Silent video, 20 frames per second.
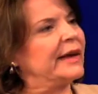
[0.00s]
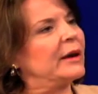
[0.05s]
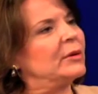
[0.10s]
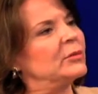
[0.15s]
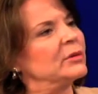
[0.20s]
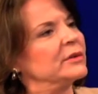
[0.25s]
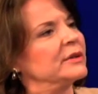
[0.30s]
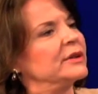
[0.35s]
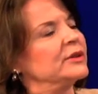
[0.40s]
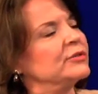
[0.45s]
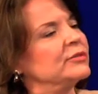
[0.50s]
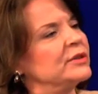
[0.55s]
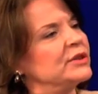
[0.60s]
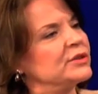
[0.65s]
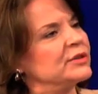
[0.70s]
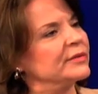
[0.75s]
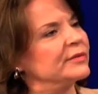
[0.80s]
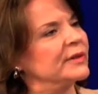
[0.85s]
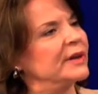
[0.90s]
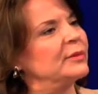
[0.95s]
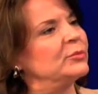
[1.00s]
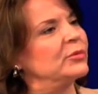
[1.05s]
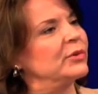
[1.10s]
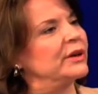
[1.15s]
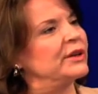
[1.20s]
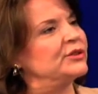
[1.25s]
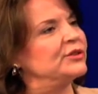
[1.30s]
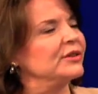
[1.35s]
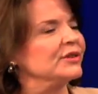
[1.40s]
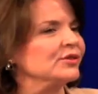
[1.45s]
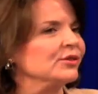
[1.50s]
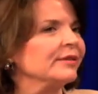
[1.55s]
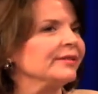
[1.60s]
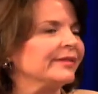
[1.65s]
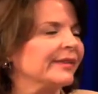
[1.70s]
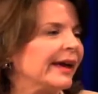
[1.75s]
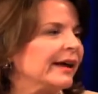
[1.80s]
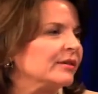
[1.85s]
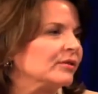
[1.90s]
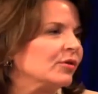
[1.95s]
increase your vibration. It's not
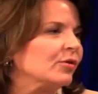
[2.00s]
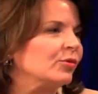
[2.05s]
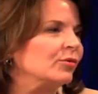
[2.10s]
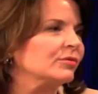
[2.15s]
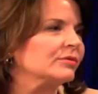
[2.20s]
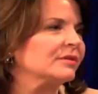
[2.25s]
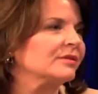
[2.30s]
that cold.